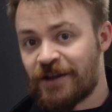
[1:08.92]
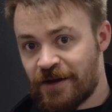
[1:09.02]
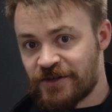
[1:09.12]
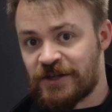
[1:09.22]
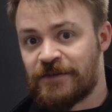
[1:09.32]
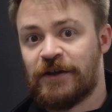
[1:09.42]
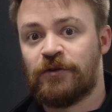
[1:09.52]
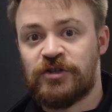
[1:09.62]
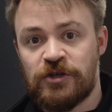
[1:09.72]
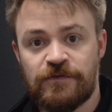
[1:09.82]
larger than
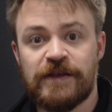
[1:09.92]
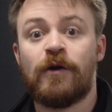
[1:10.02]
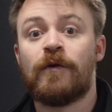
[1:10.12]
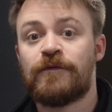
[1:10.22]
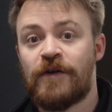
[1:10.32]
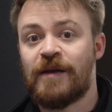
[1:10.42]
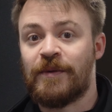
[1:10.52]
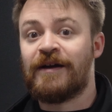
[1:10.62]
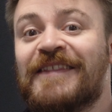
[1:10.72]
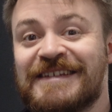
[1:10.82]
on UV or
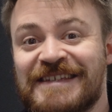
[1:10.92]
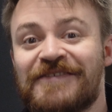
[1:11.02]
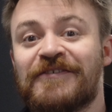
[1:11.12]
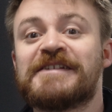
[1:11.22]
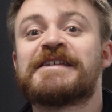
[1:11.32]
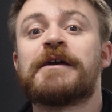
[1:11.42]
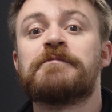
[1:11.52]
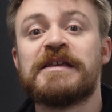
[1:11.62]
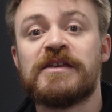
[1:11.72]
fiber, and the difference can be